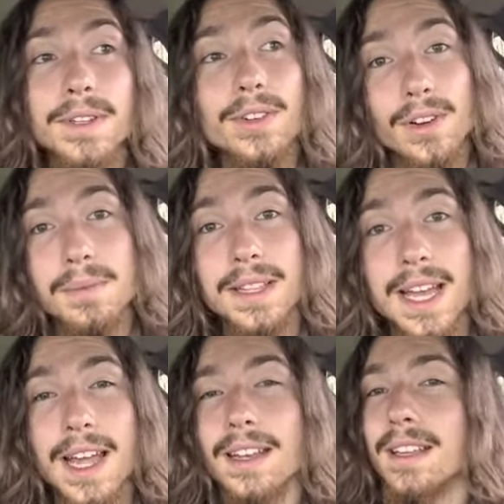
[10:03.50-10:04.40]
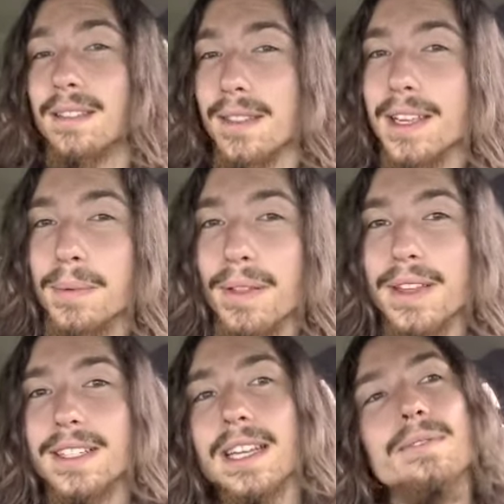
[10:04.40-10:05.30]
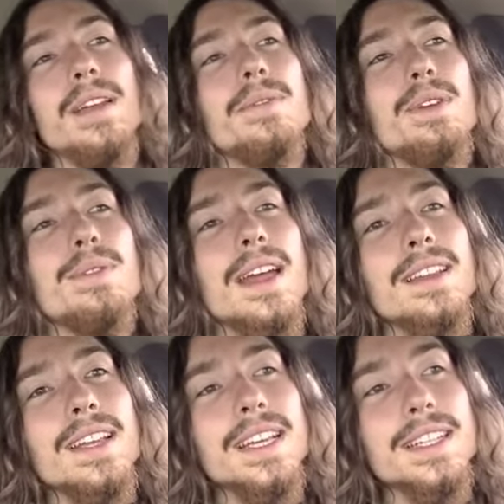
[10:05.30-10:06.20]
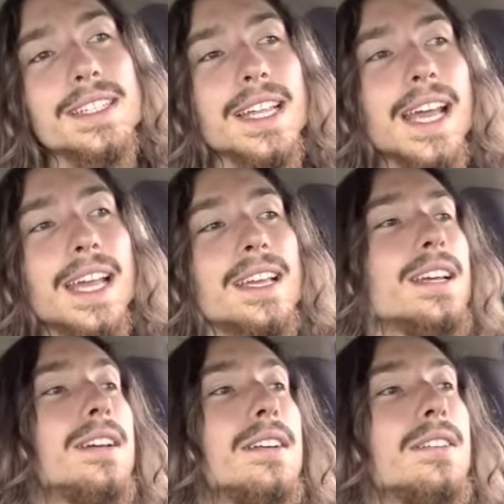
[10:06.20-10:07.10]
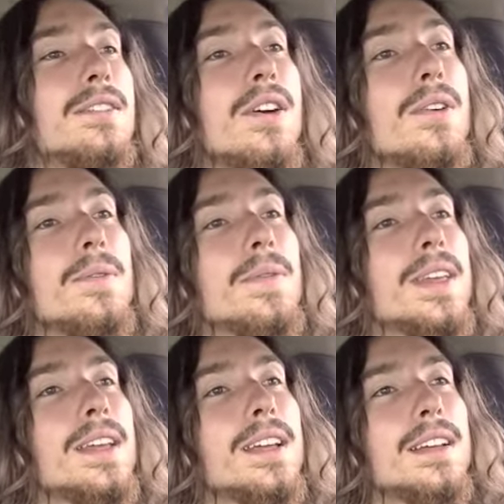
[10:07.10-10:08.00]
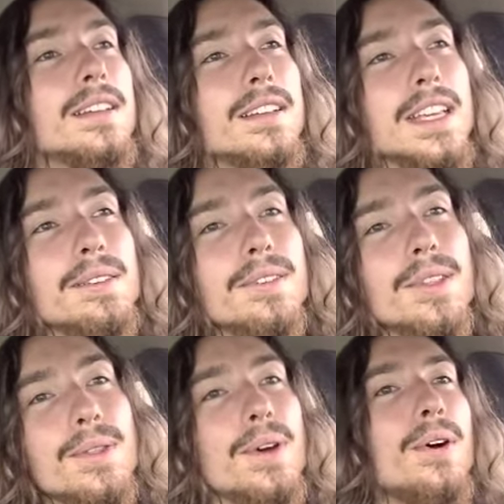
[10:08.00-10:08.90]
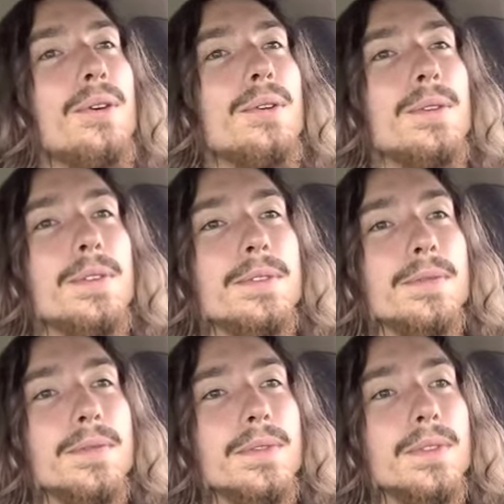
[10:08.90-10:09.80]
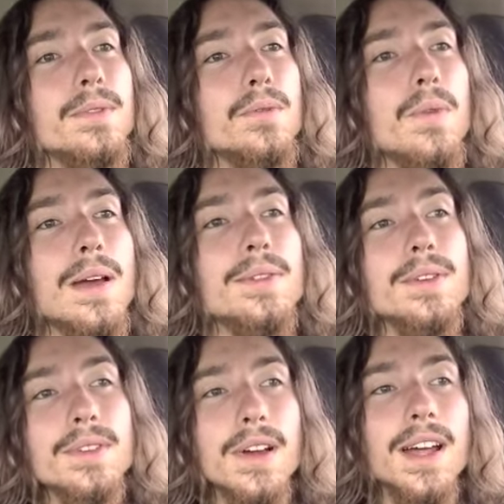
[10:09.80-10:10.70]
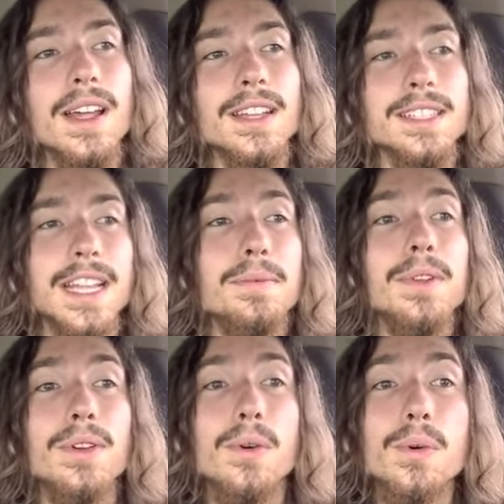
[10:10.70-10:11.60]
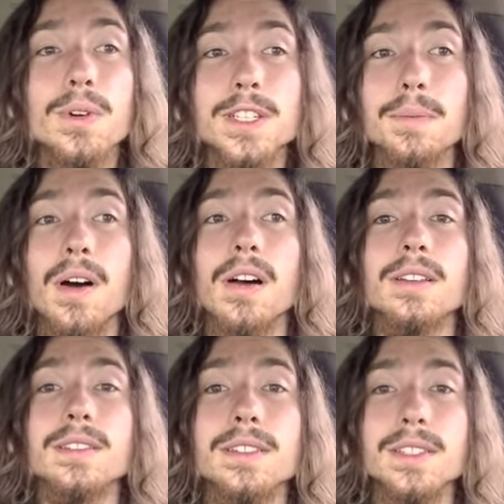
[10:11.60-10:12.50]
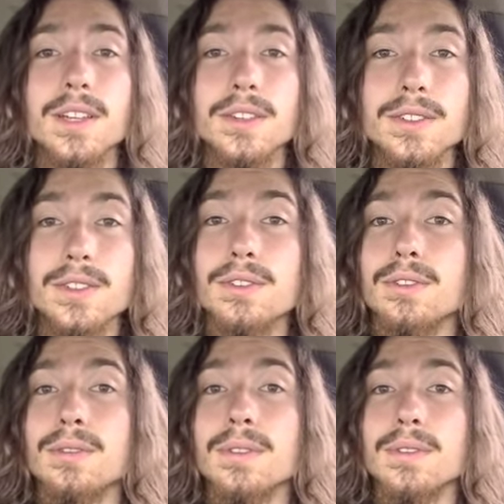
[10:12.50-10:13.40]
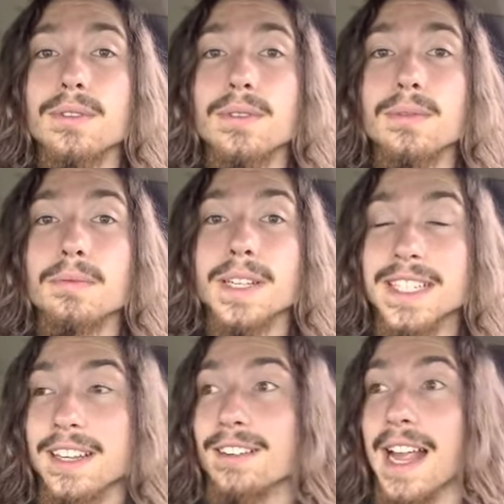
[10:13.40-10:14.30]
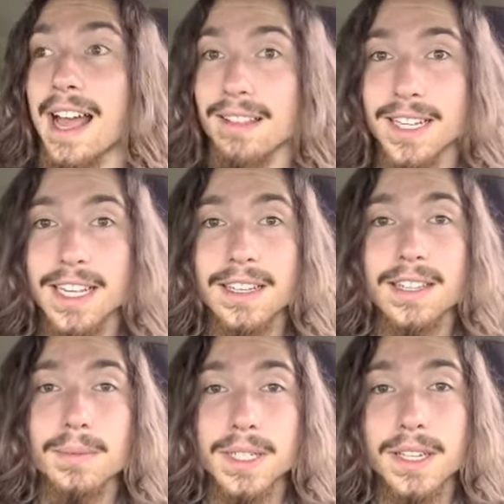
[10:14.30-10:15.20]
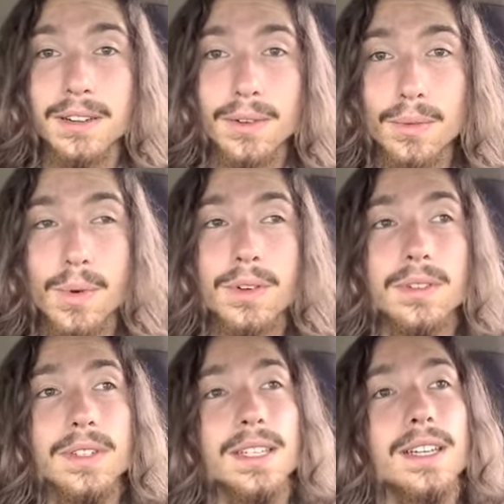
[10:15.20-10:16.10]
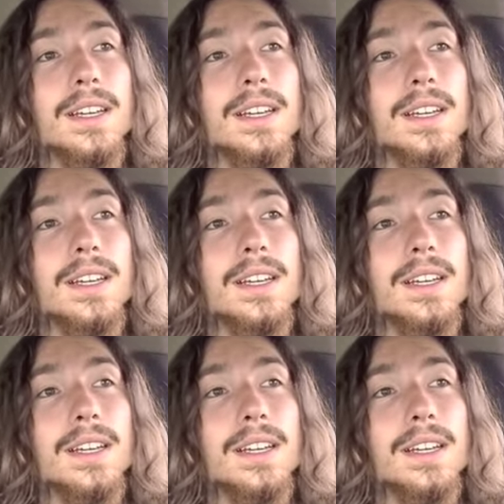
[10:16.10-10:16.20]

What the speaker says: determined that. And think about this. If you then say, no, even though whether or not a statement corresponds to materiality, the material world,